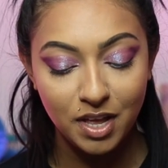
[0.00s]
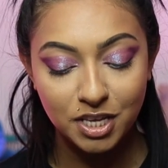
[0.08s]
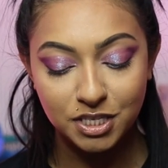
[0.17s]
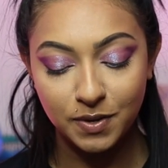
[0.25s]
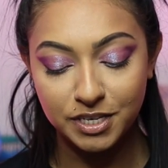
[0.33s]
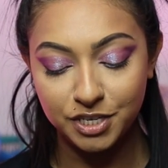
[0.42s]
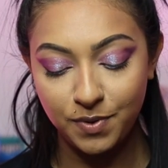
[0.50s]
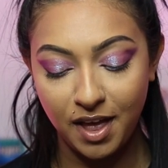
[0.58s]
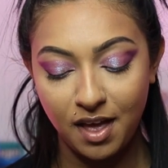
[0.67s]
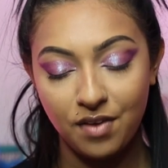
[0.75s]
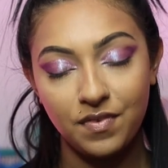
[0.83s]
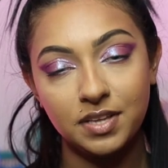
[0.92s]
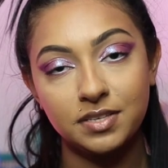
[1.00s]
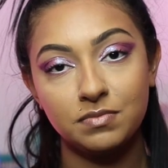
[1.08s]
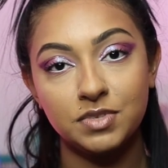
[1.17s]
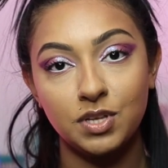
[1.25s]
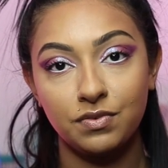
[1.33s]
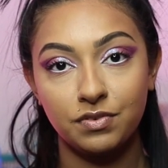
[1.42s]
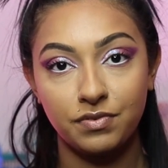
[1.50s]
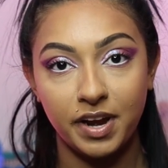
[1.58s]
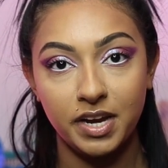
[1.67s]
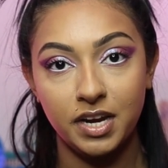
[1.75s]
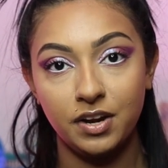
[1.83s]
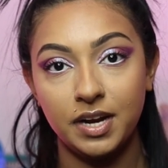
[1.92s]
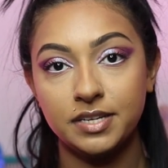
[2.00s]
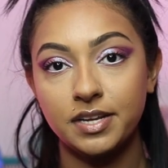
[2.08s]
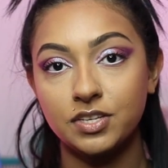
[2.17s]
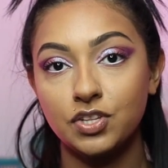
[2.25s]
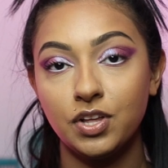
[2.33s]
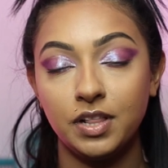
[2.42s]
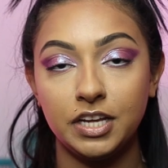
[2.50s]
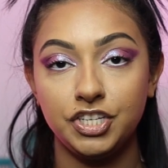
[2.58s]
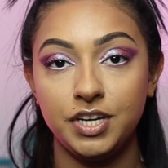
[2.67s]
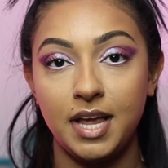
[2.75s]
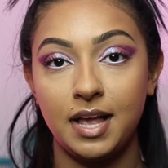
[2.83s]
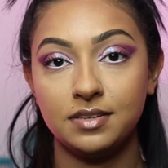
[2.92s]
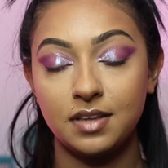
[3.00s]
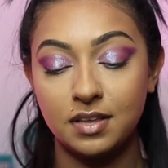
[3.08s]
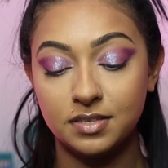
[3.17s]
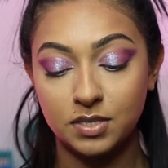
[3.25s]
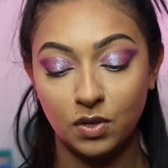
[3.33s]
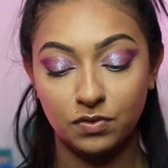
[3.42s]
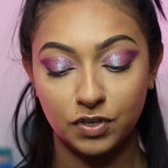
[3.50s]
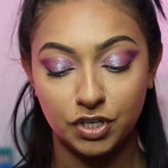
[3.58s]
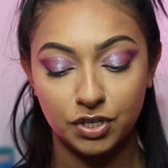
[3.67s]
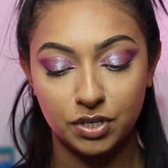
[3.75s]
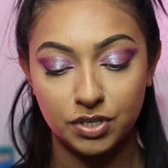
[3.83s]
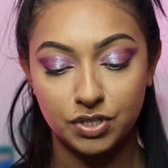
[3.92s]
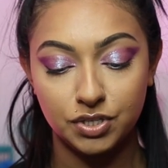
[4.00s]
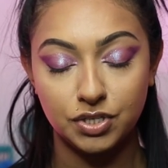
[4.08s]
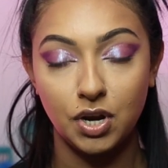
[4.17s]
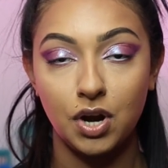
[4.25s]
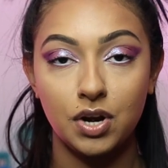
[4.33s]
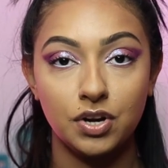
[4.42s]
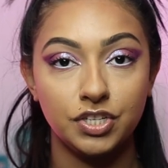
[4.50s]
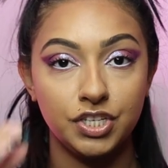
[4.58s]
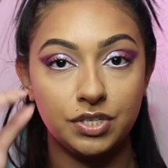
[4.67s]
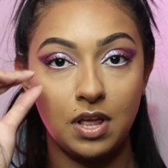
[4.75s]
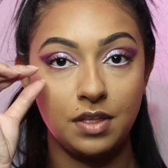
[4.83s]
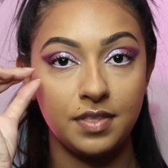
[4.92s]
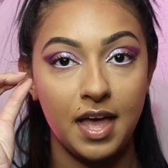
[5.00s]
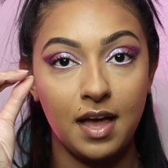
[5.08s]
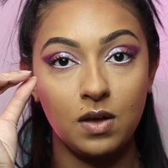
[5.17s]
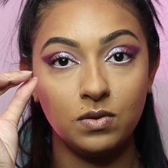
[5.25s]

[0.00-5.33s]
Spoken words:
So I do have some silver right here. It does look like she has a silver star just on the